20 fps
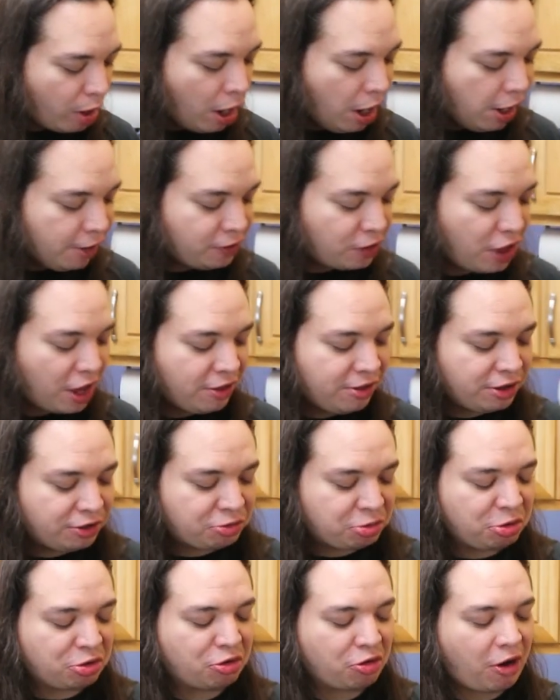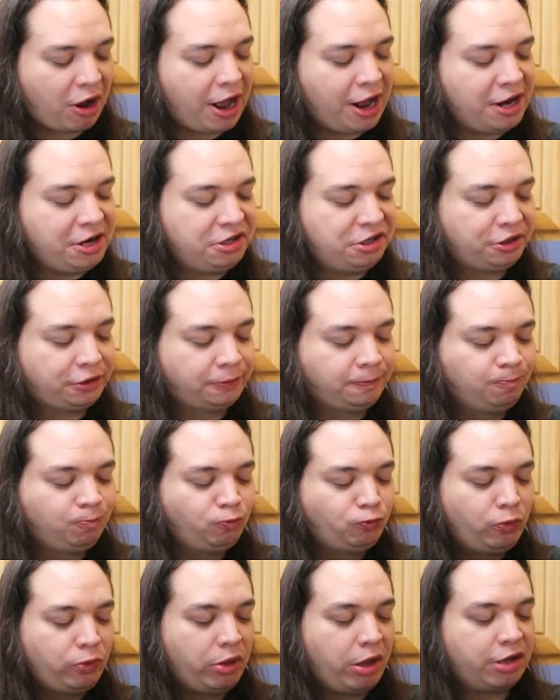I thought this would grind
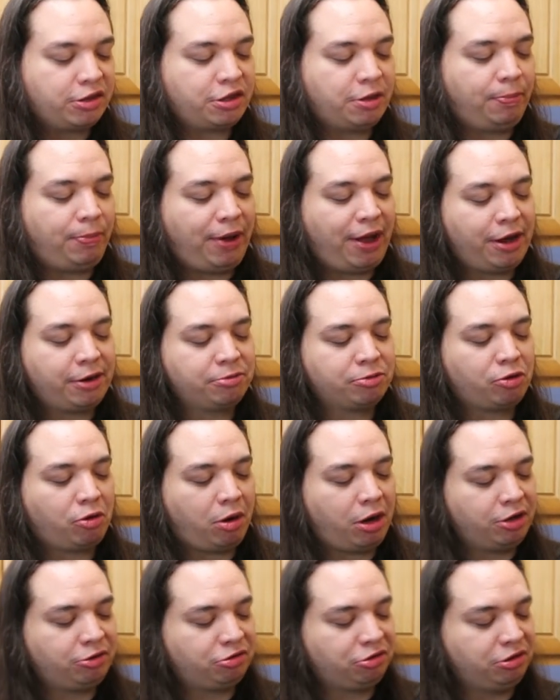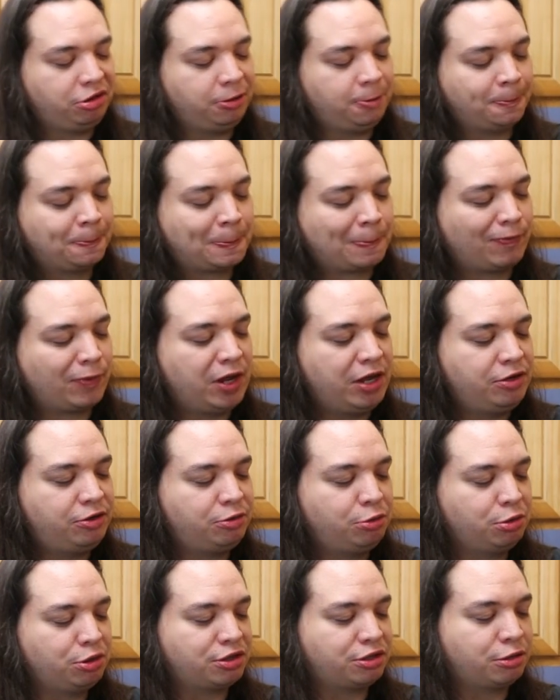like the bottom quadrant
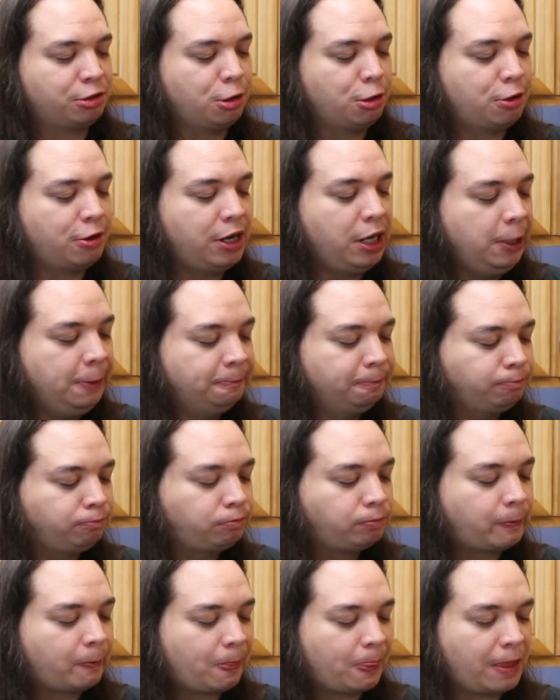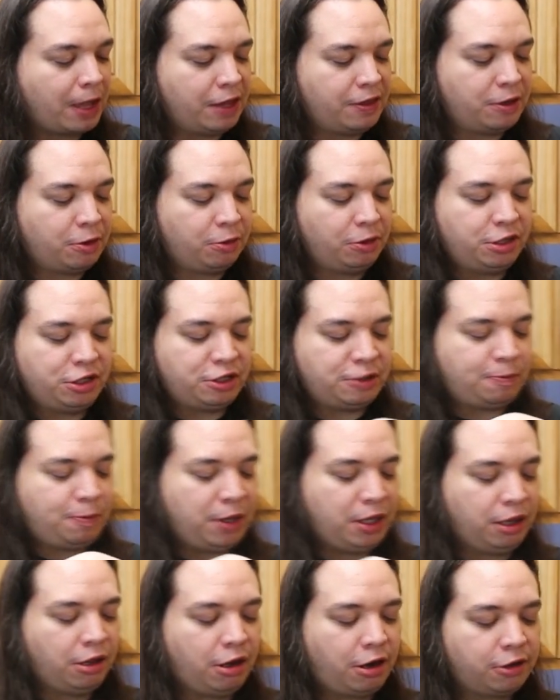into a slurry, and there would just
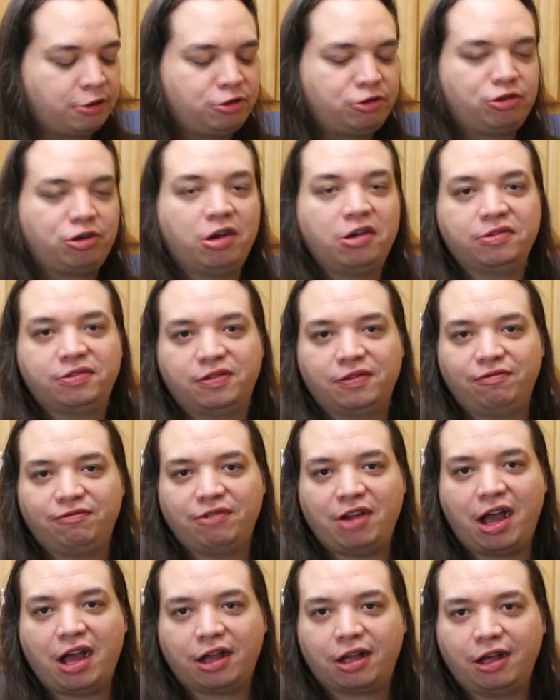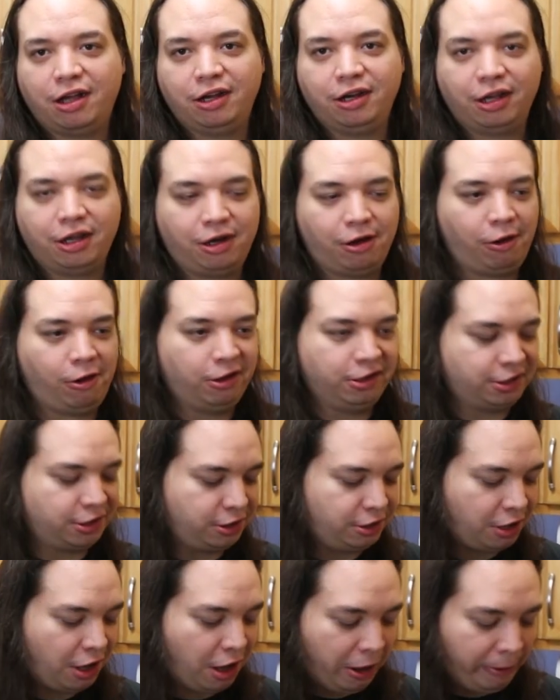be large chunks of not cut at all at
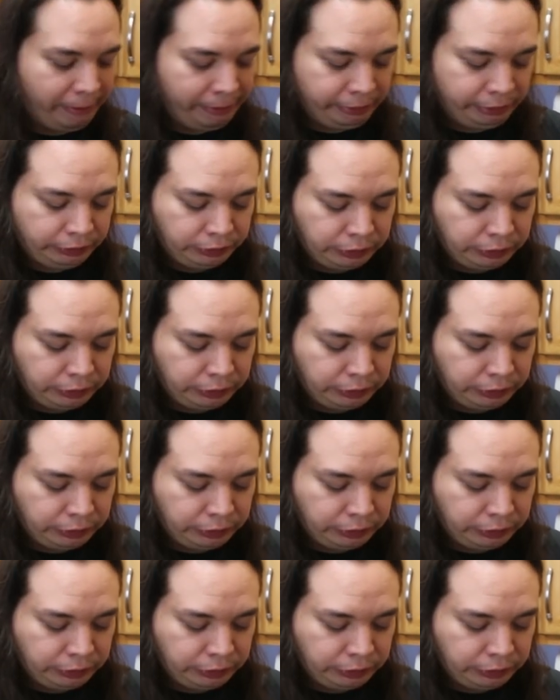the top.